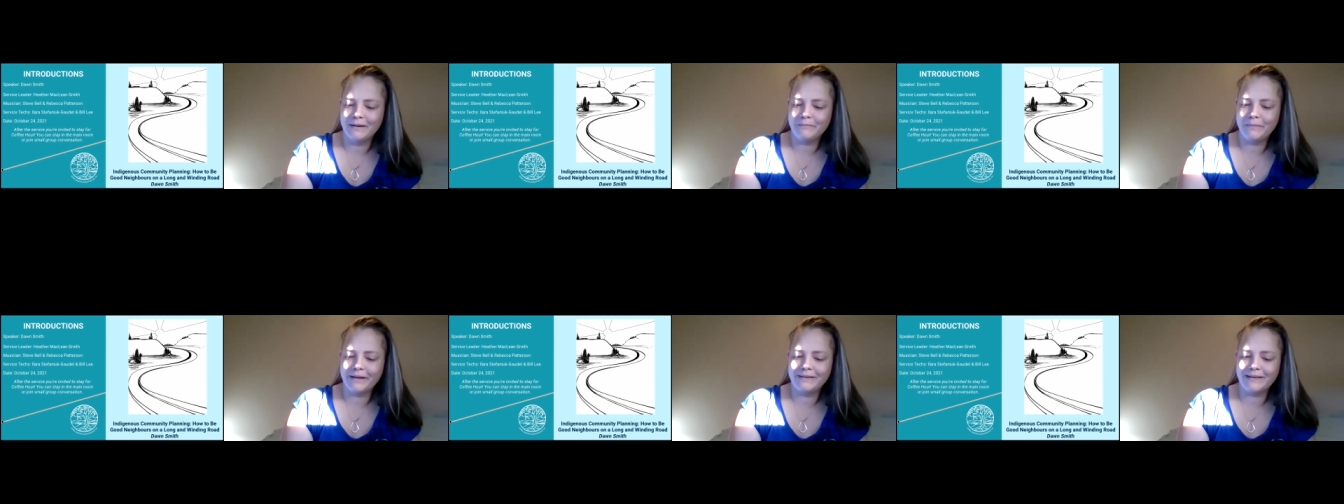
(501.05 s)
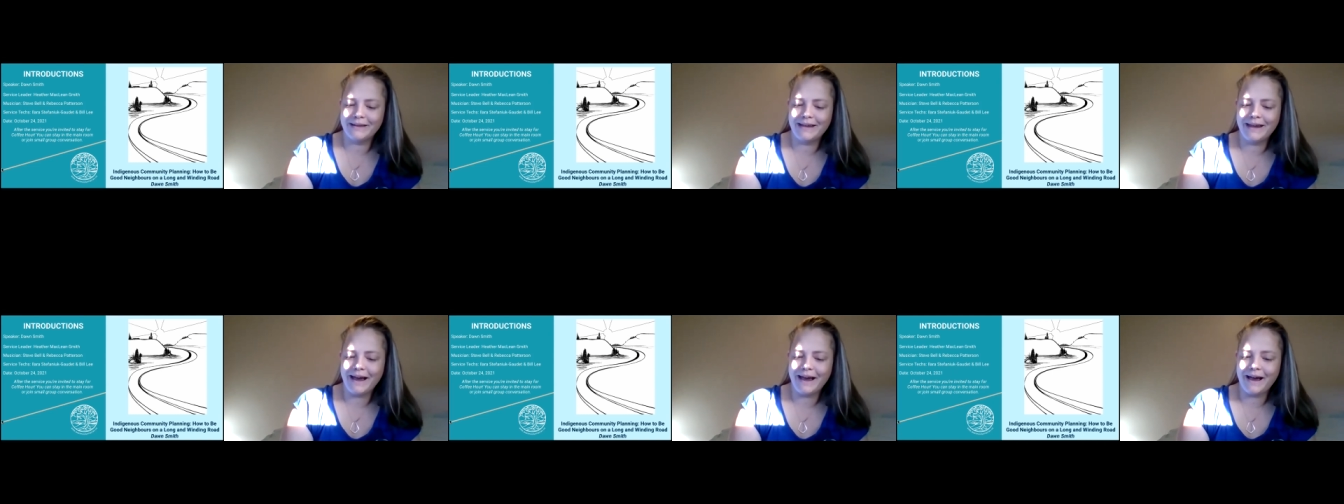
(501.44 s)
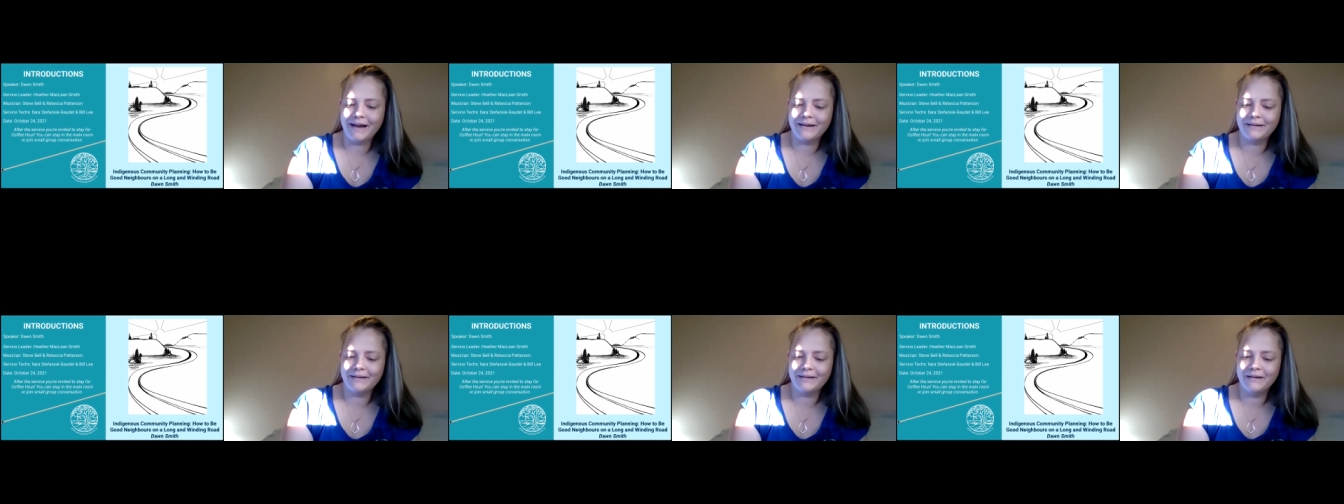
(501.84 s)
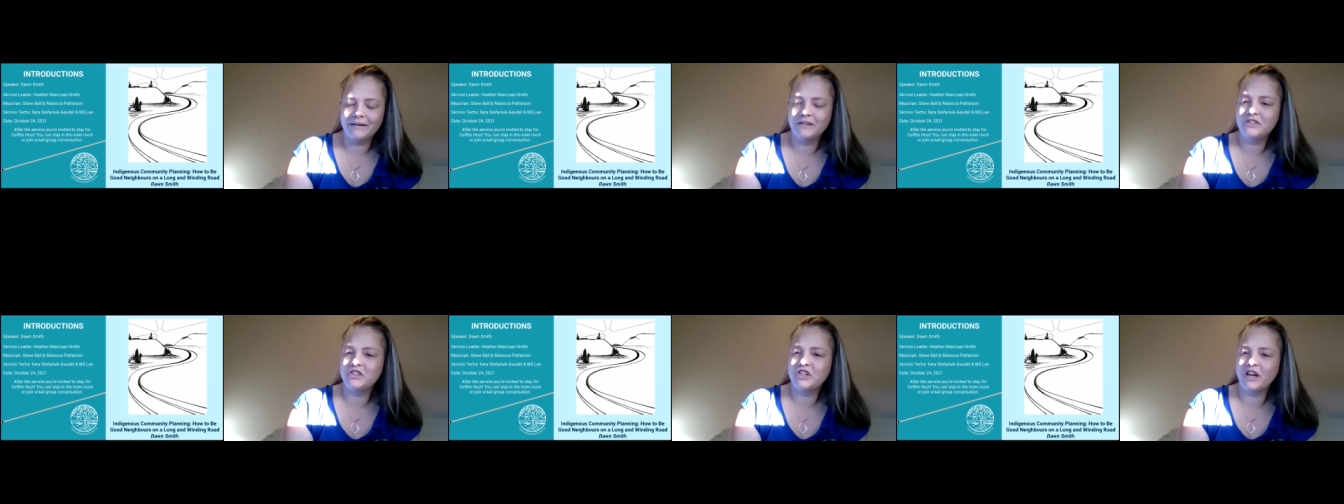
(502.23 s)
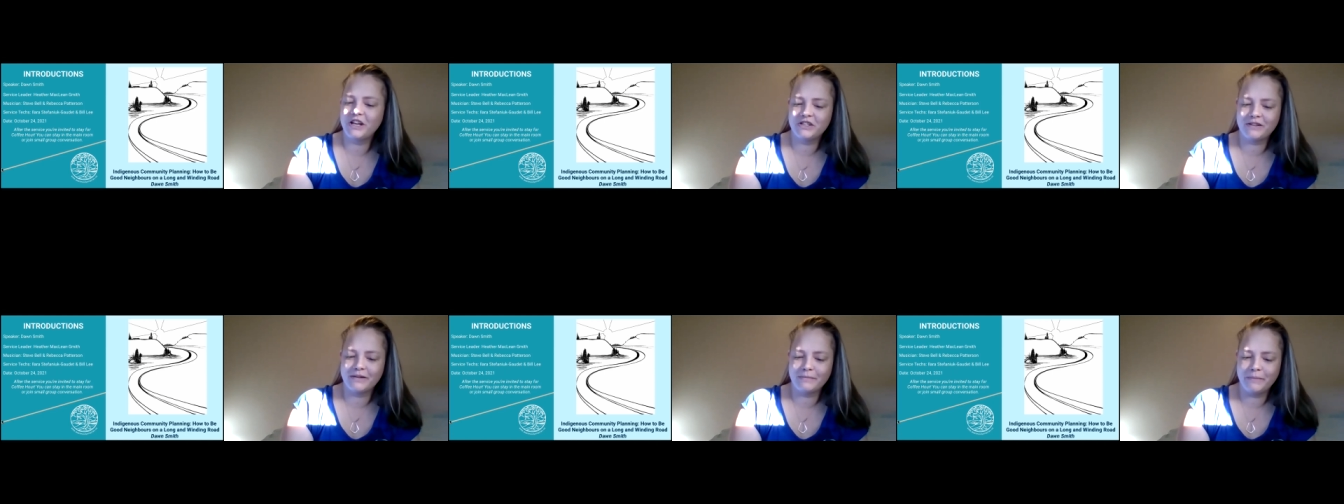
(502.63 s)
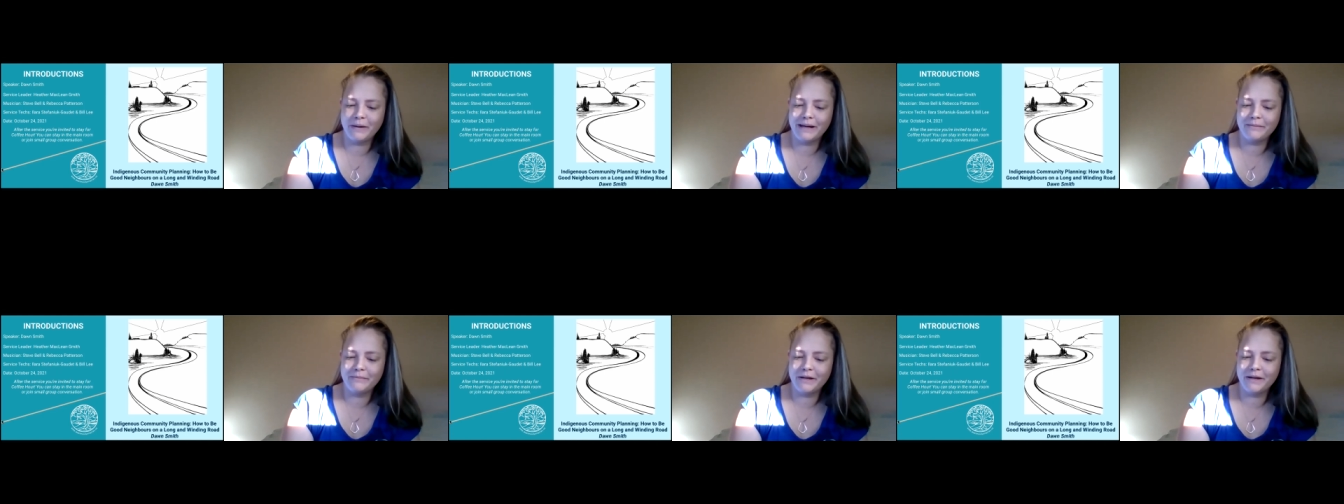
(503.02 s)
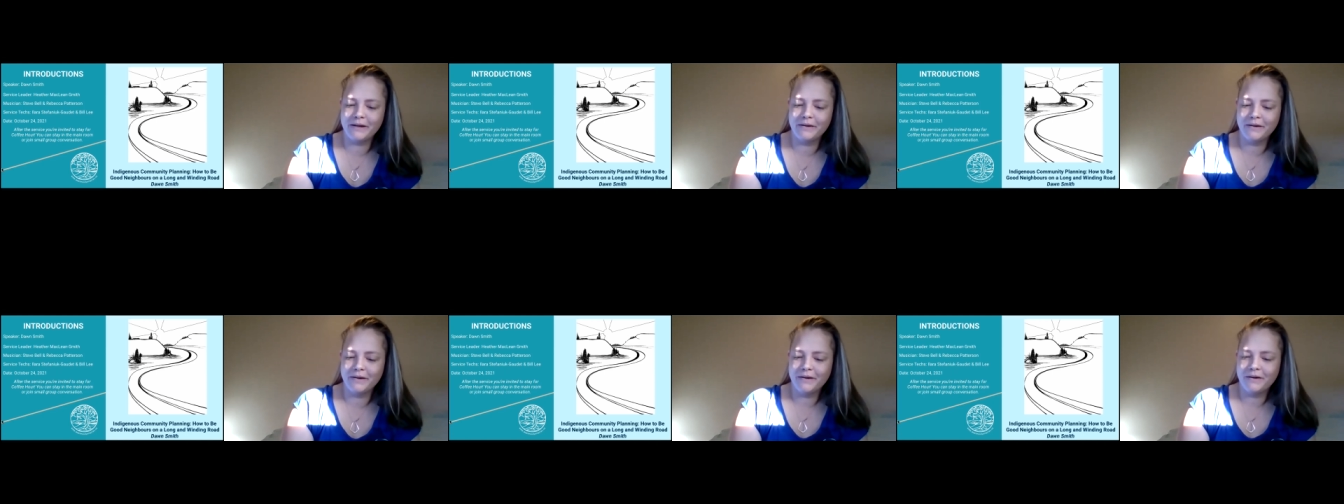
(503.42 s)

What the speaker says: pet the cat, change the baby,